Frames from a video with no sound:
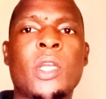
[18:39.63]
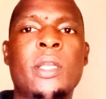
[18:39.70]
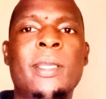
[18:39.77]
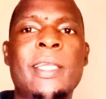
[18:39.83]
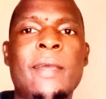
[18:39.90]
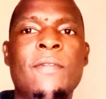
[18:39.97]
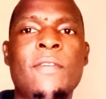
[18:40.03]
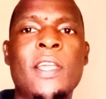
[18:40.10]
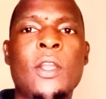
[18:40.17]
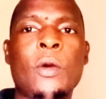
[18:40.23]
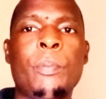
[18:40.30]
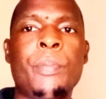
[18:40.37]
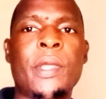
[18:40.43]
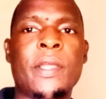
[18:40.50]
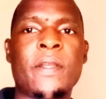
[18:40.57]

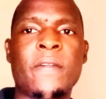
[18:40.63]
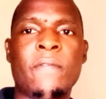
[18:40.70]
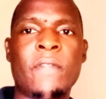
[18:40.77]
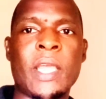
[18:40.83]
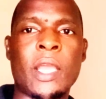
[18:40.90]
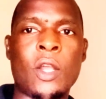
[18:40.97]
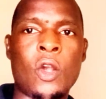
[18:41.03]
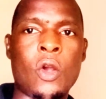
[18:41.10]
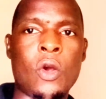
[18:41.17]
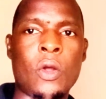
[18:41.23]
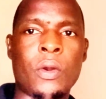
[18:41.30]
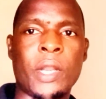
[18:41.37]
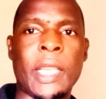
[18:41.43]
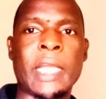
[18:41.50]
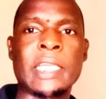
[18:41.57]
developing the
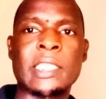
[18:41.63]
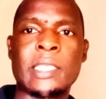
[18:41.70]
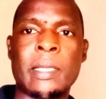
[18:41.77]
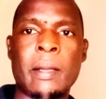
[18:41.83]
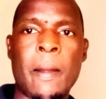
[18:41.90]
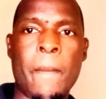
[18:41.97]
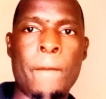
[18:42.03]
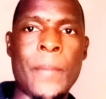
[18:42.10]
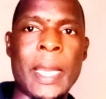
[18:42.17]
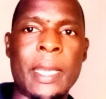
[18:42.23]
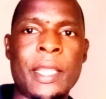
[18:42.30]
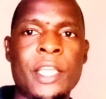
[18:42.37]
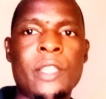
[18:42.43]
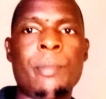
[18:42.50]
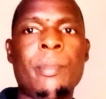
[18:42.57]
correct
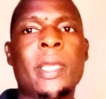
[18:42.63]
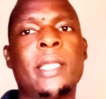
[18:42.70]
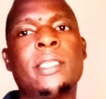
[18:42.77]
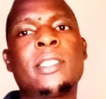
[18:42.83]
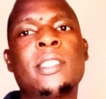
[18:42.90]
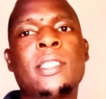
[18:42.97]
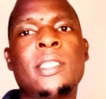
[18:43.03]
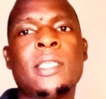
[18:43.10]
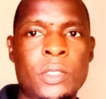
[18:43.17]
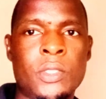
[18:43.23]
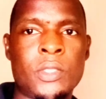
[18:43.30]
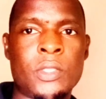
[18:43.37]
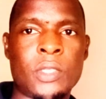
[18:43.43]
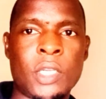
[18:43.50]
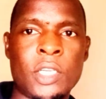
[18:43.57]
management,
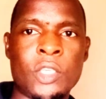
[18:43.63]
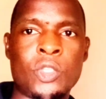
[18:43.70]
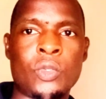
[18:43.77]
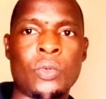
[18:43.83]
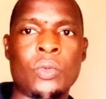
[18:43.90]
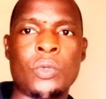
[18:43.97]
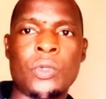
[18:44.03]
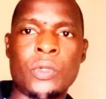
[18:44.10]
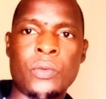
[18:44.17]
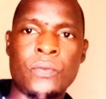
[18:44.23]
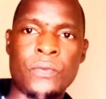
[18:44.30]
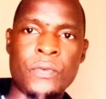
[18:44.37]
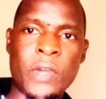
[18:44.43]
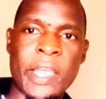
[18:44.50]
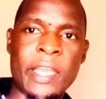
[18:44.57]
trying to
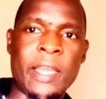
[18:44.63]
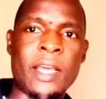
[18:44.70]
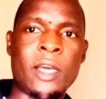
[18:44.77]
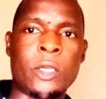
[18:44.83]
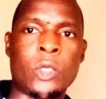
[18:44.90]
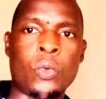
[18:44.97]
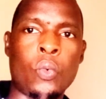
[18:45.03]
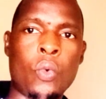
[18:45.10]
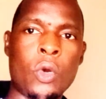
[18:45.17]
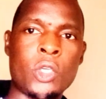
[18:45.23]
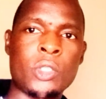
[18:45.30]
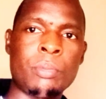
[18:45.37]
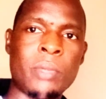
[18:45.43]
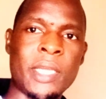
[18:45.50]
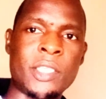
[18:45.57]
find out
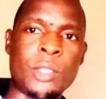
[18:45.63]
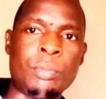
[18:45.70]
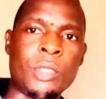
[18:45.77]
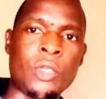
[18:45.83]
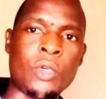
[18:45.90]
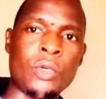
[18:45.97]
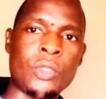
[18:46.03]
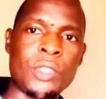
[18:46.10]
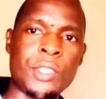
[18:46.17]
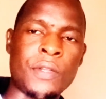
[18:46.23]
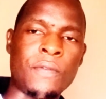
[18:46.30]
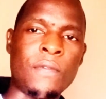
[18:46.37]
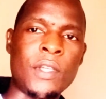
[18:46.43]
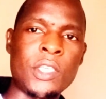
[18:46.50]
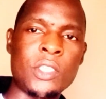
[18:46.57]
what might be
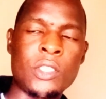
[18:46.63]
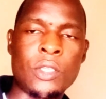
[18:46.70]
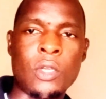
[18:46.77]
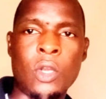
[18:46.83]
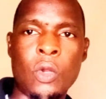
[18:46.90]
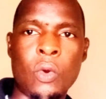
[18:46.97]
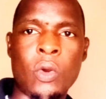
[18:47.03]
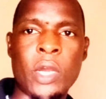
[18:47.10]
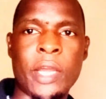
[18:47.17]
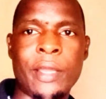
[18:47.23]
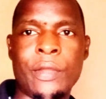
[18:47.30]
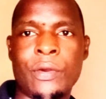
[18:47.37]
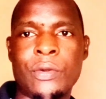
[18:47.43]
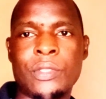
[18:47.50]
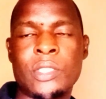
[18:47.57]
causing these low
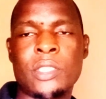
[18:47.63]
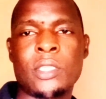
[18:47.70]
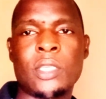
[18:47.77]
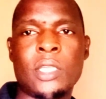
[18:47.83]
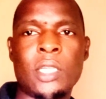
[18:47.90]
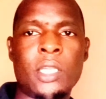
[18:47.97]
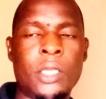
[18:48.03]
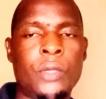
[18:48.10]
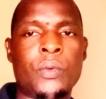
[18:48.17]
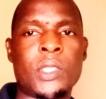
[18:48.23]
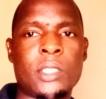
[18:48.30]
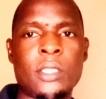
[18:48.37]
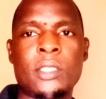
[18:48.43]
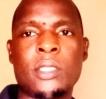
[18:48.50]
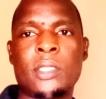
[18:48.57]
ions in your
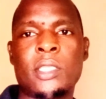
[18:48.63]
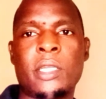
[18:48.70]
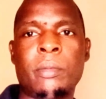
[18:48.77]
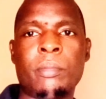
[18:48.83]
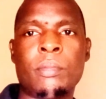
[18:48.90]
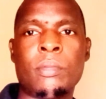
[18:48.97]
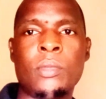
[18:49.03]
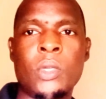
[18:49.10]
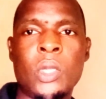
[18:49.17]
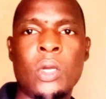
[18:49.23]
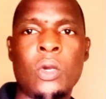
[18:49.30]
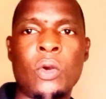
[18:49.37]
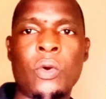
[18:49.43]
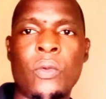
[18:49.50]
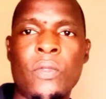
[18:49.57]
system,
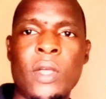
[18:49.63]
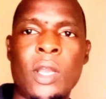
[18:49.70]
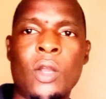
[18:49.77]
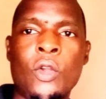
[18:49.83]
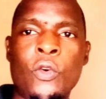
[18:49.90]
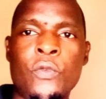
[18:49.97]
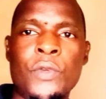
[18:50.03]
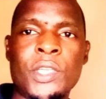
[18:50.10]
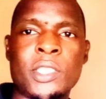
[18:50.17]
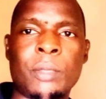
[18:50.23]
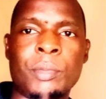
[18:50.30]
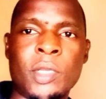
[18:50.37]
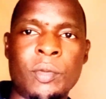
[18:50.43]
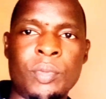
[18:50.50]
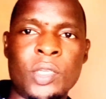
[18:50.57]
or the low
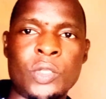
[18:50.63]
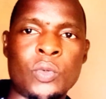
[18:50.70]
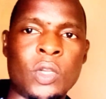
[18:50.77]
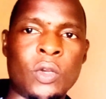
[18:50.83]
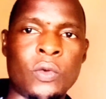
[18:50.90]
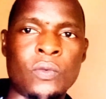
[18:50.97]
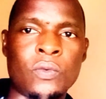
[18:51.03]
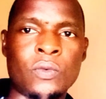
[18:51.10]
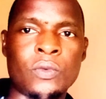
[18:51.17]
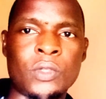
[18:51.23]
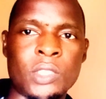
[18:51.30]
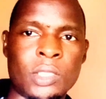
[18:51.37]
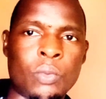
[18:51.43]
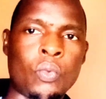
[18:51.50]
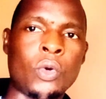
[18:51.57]
vitamin
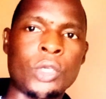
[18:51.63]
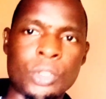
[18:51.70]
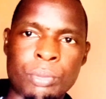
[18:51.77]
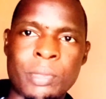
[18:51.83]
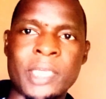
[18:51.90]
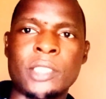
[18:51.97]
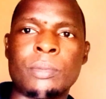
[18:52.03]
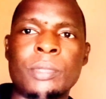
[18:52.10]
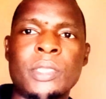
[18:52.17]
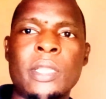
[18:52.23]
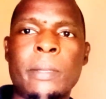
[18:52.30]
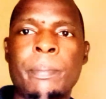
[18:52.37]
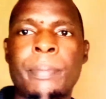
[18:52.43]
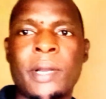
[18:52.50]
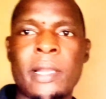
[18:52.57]
B12, what might be
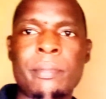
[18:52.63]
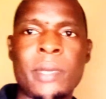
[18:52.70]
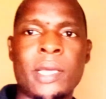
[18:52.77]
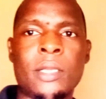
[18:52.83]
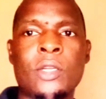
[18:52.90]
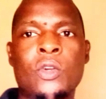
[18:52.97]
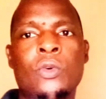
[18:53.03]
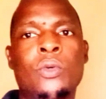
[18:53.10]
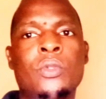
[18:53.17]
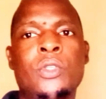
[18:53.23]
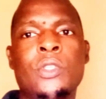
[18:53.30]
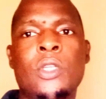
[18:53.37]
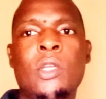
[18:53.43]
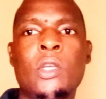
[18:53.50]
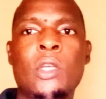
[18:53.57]
the primary cause,